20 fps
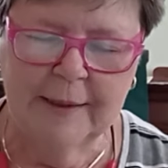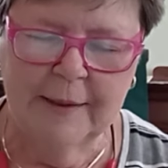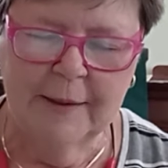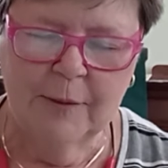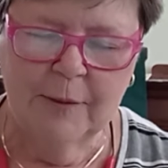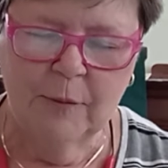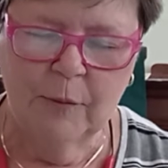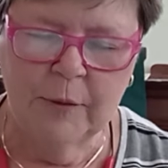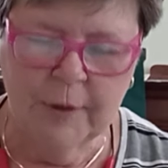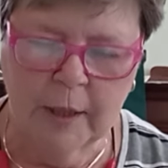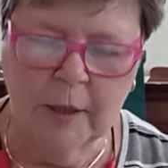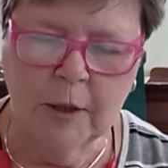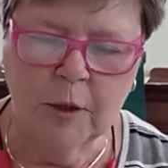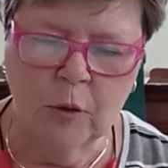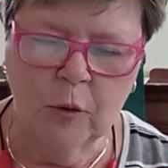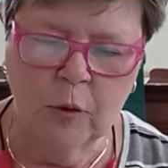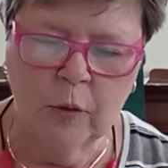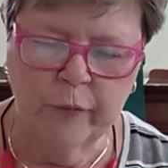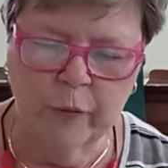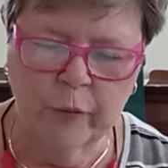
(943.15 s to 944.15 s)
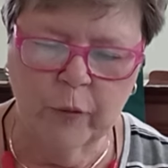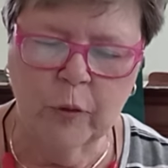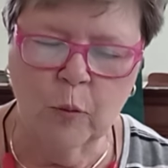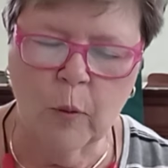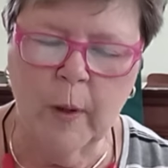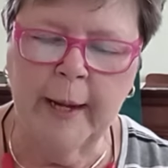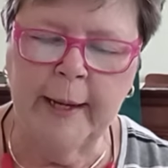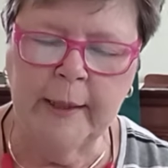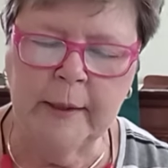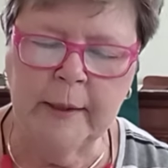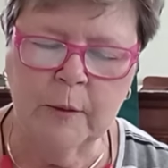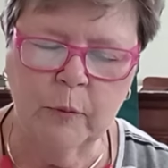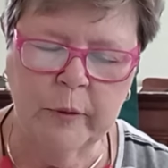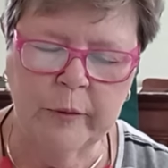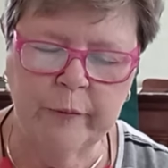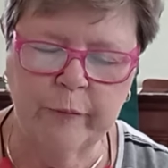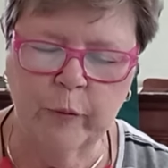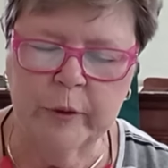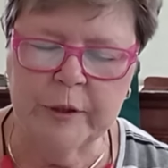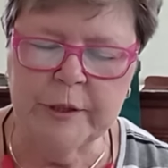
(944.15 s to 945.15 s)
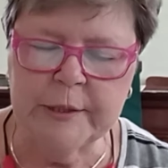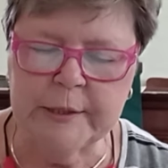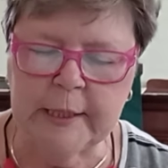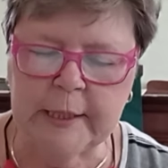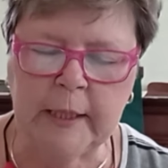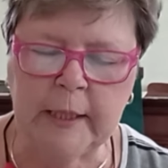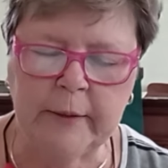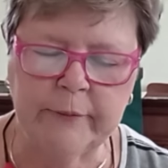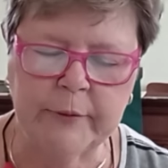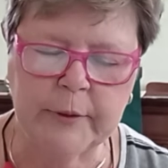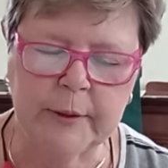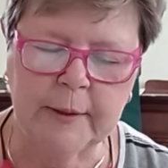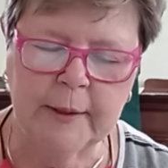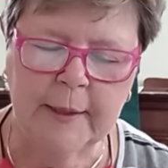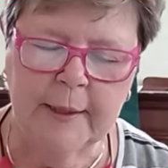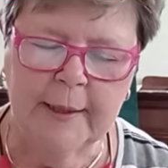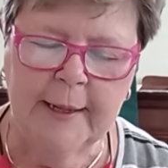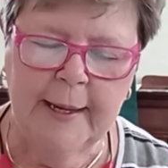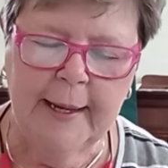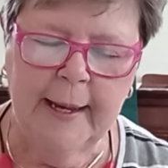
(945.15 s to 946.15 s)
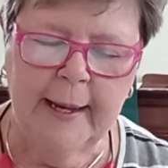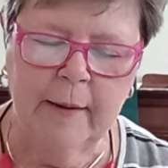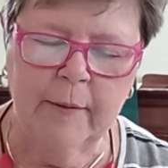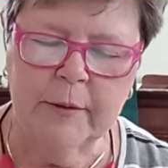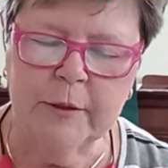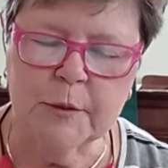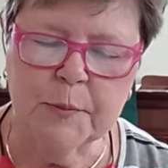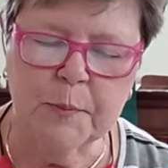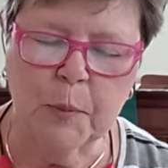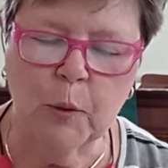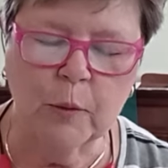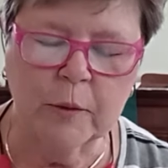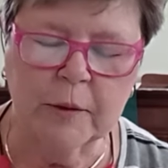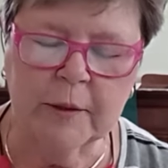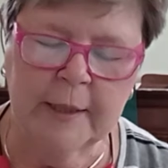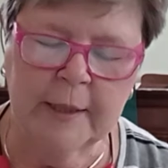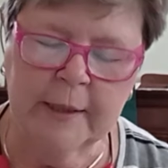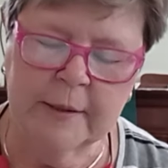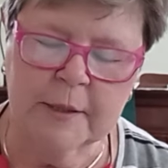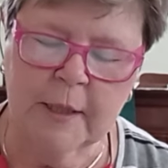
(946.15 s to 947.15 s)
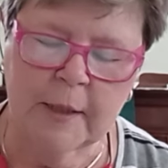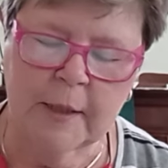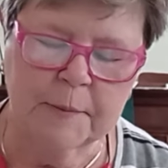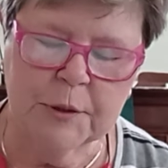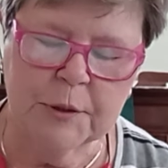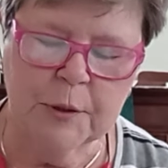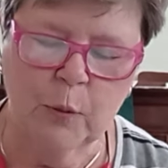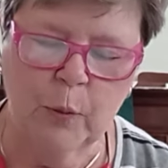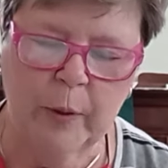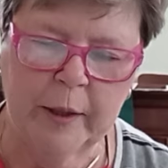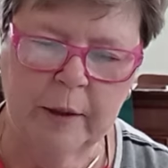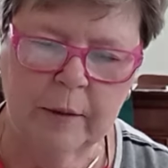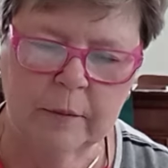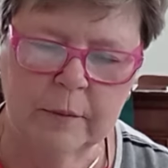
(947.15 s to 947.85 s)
We thank you for the rain that we've received and how it has perked things up so well.